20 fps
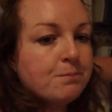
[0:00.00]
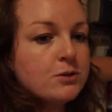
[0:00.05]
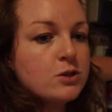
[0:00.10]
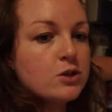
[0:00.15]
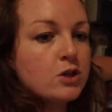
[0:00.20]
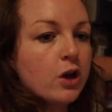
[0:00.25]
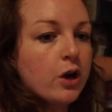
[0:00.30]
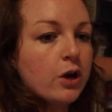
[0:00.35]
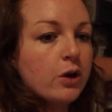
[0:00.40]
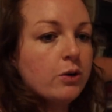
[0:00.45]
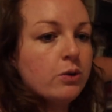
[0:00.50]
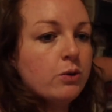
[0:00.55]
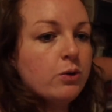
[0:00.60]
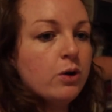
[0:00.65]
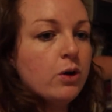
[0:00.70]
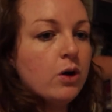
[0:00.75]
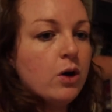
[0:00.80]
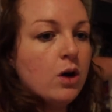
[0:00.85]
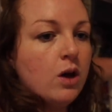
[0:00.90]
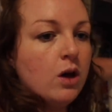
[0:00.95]
So
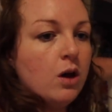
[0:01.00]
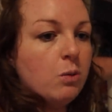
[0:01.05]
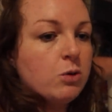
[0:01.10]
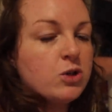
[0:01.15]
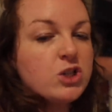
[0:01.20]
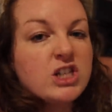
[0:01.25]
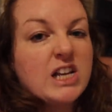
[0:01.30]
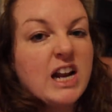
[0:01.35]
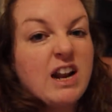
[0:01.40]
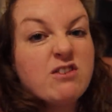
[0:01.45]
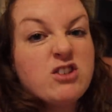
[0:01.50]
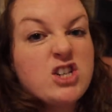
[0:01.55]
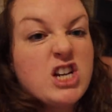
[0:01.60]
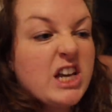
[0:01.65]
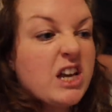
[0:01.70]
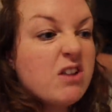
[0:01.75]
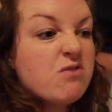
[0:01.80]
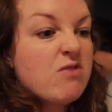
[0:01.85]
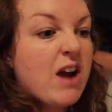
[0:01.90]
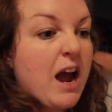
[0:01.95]
we're just gonna have
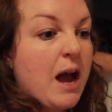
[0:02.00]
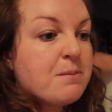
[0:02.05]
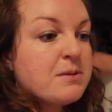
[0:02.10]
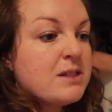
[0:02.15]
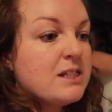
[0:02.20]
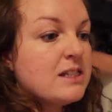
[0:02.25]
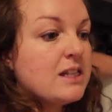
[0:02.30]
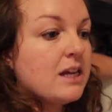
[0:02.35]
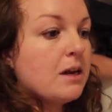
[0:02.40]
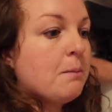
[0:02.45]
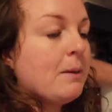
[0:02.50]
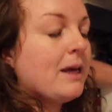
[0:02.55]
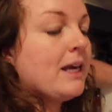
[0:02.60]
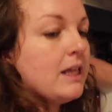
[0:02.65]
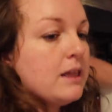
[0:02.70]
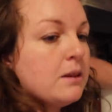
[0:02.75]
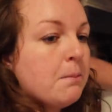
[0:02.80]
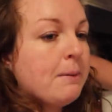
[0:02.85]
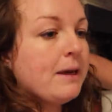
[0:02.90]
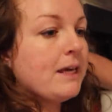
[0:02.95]
chicken wraps instead of
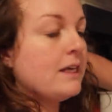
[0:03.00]
making the